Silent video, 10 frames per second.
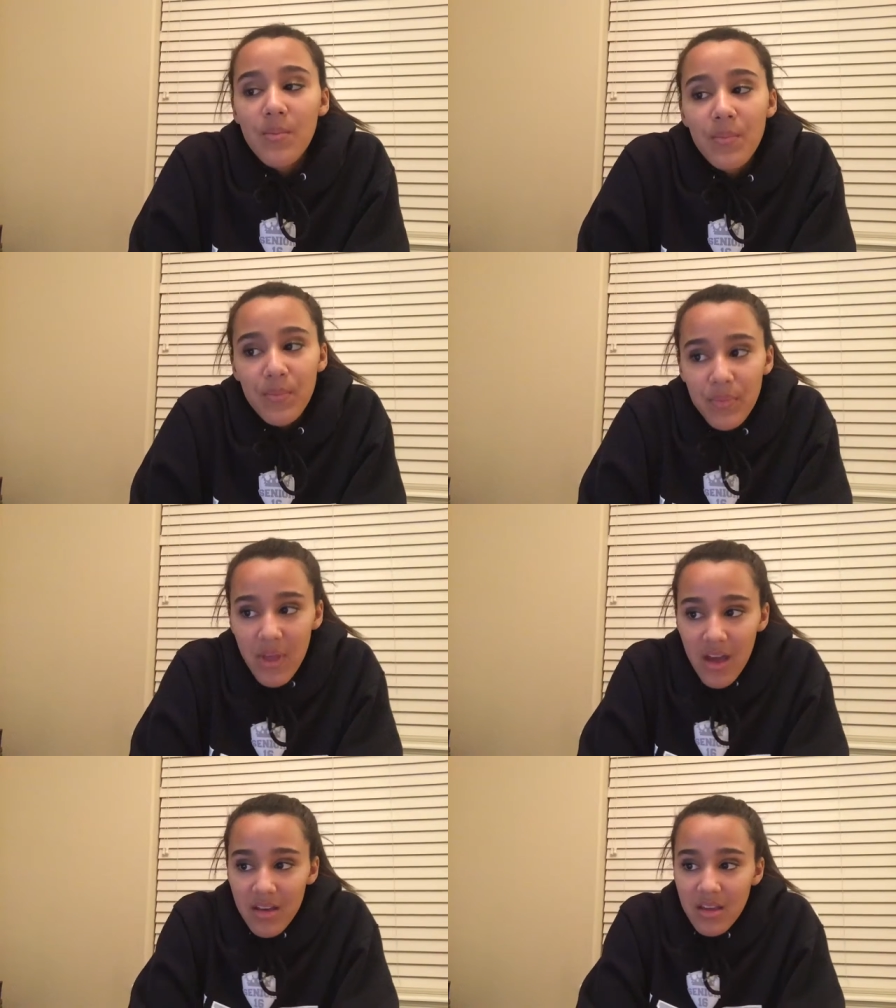
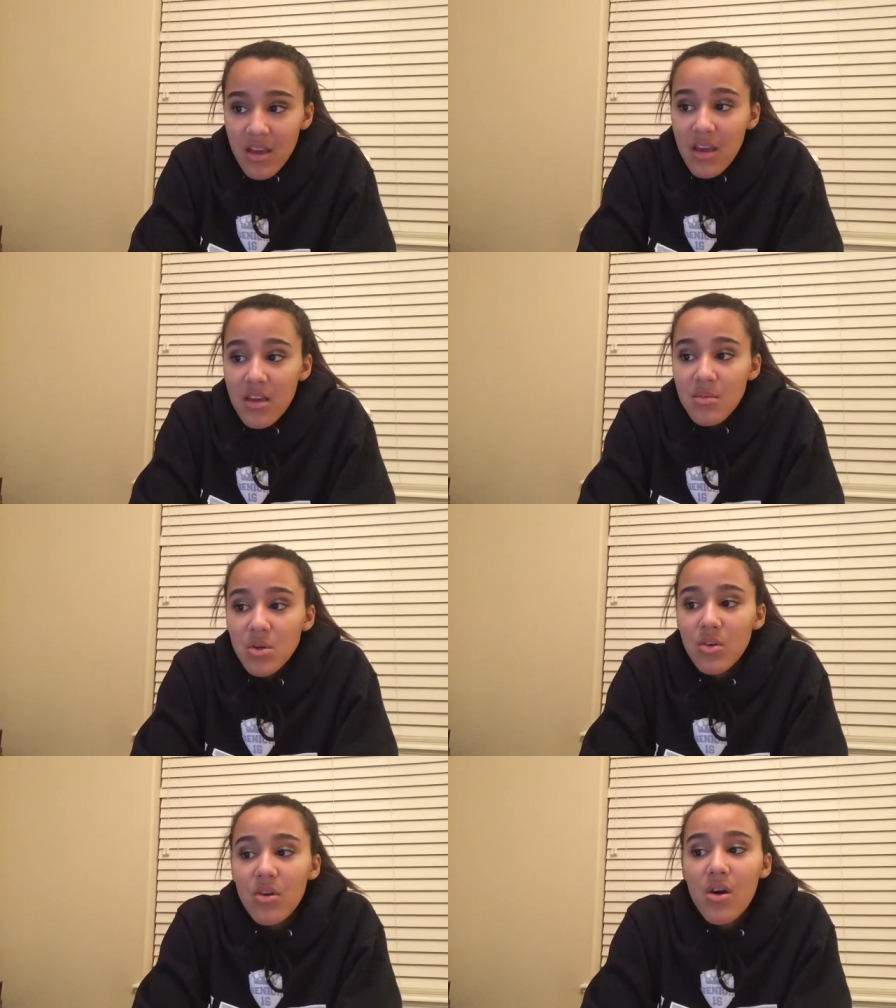I came
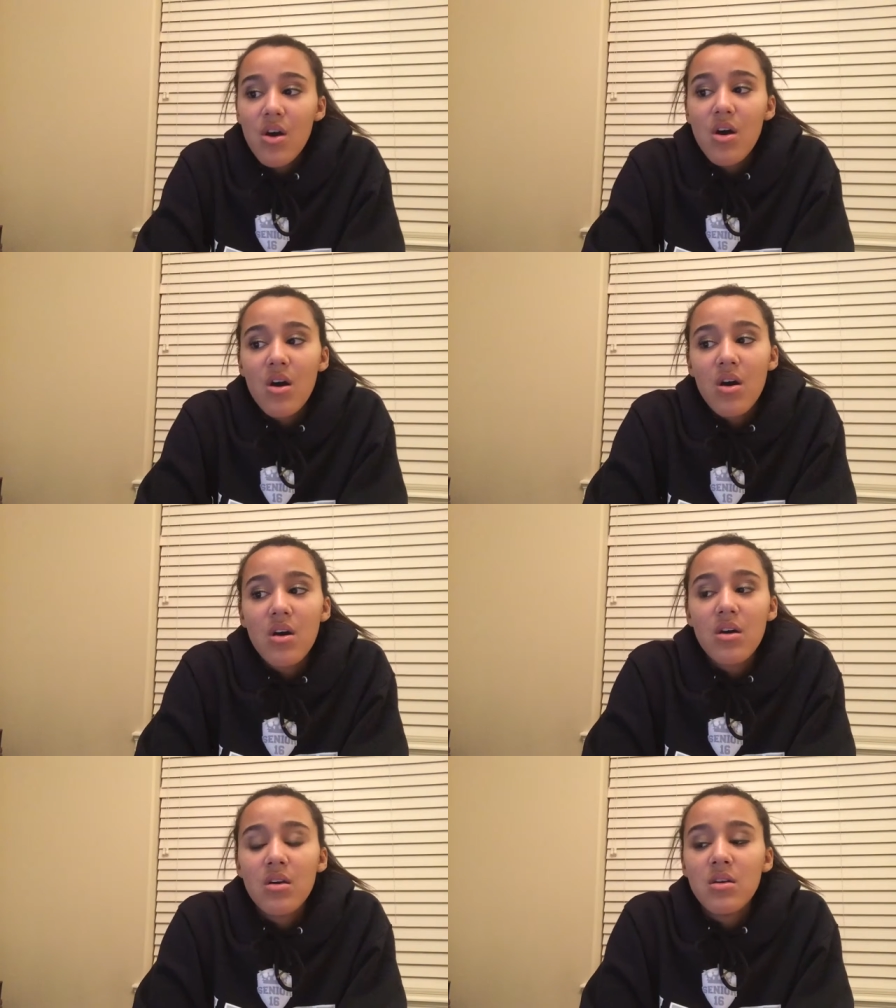
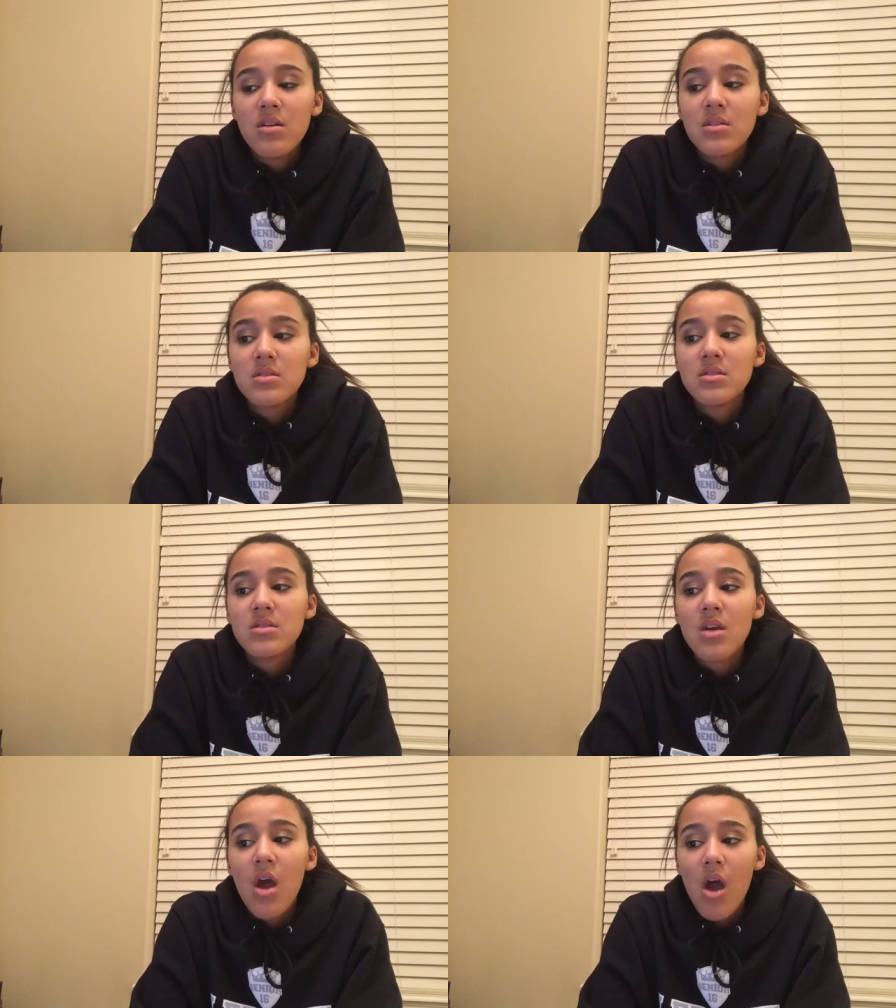across
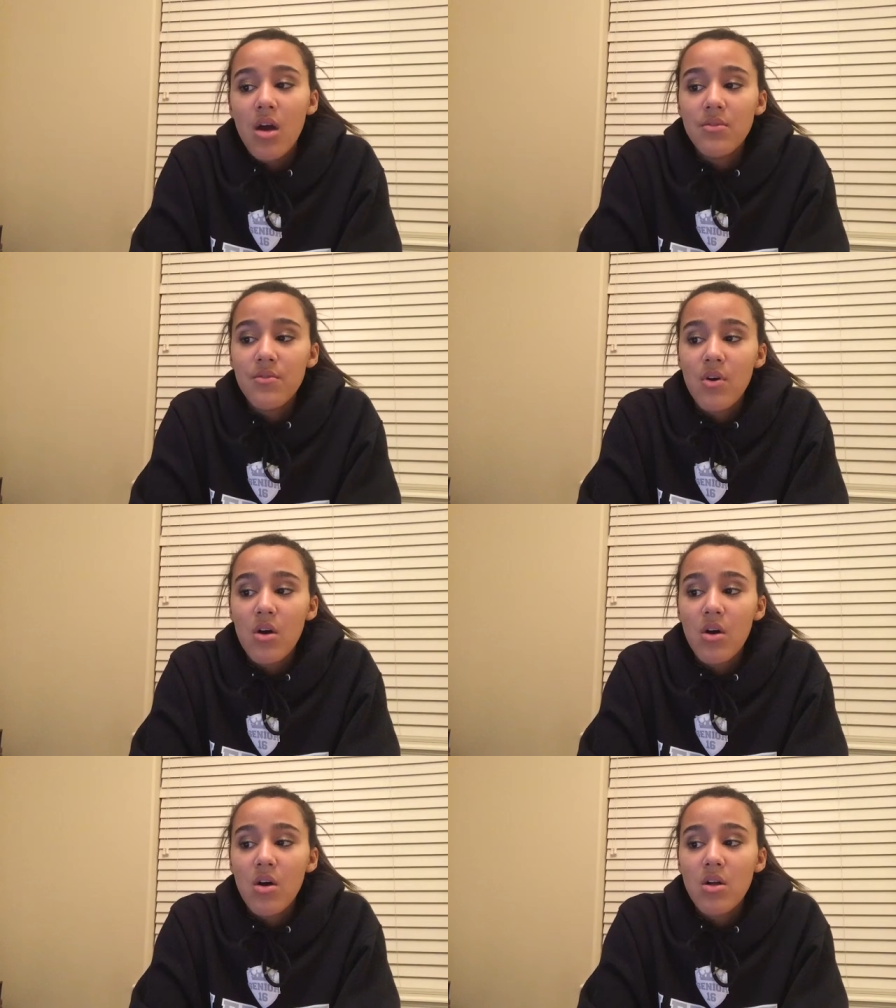a
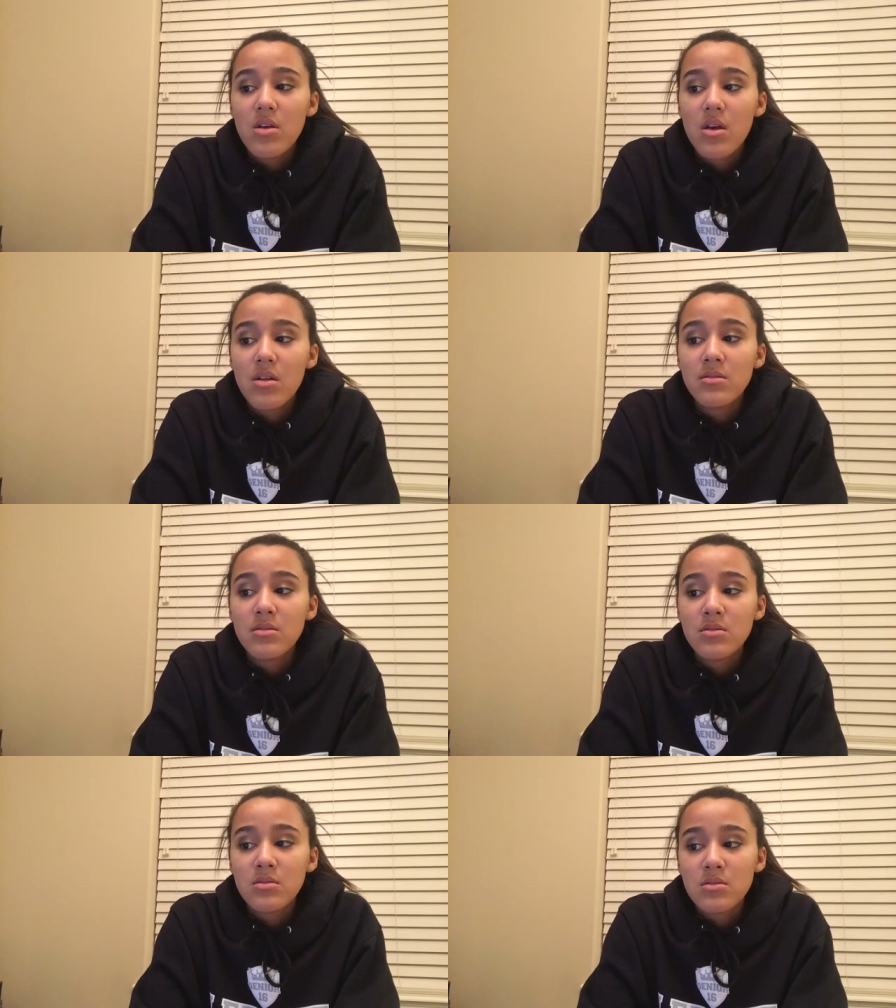fallen
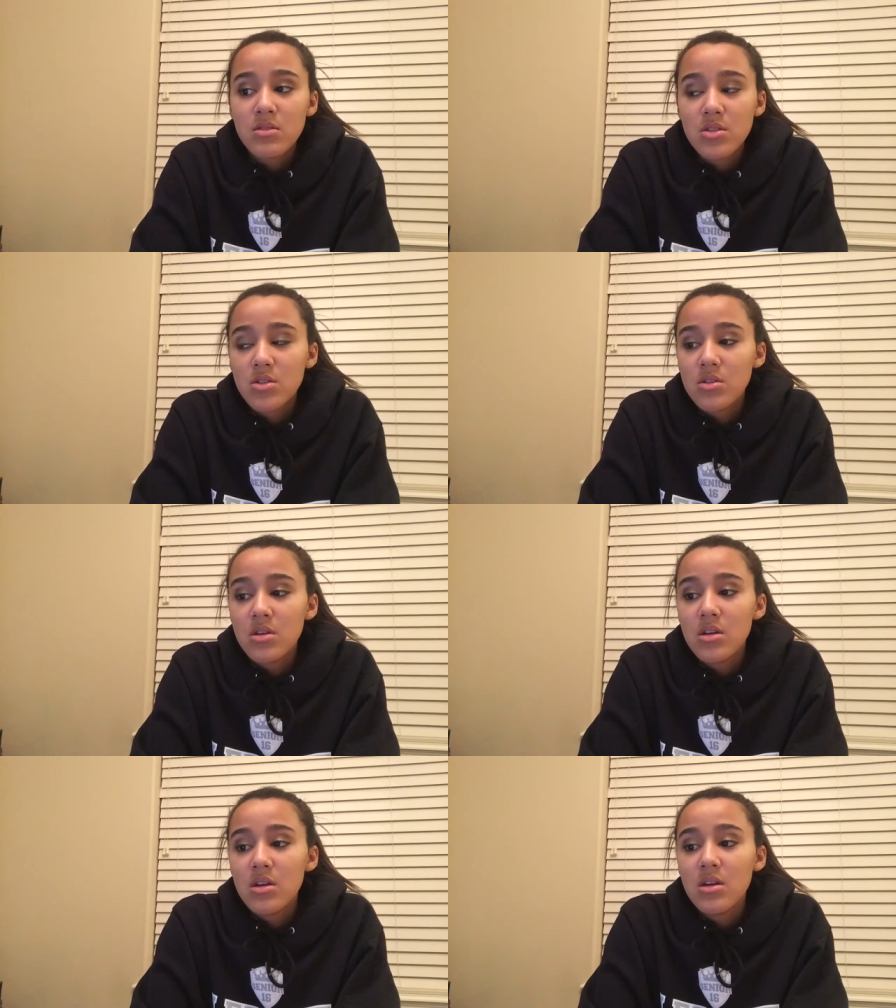
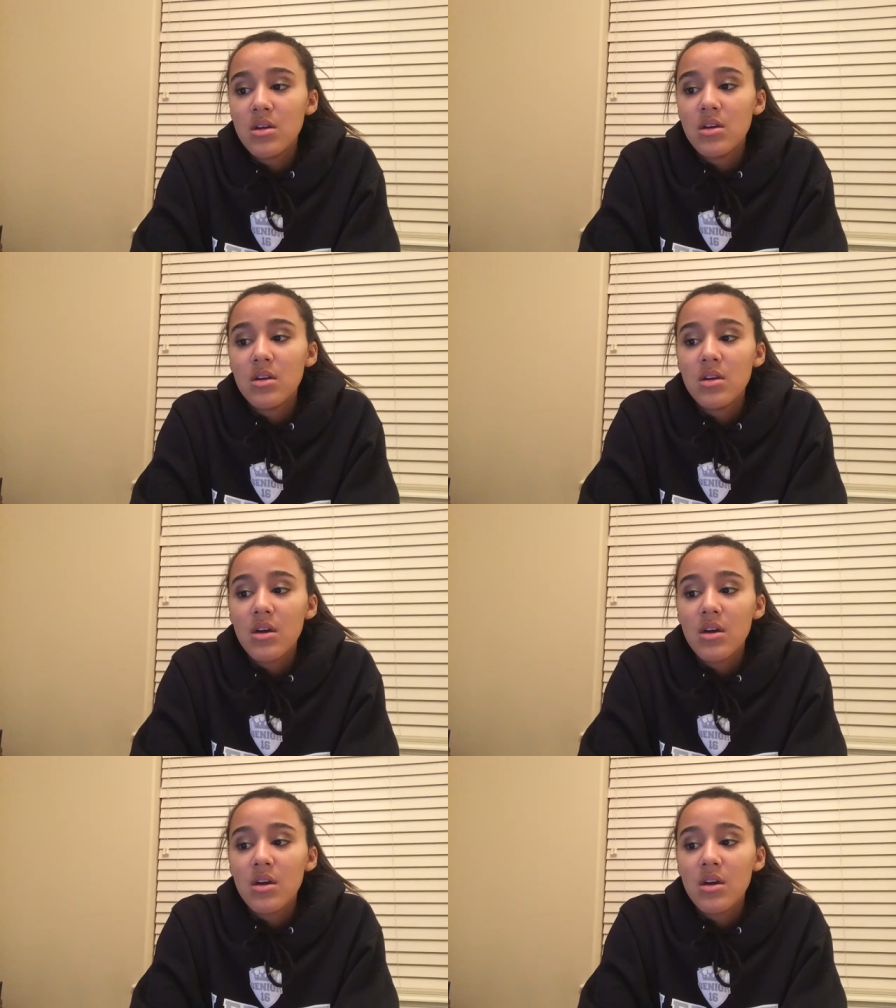tree.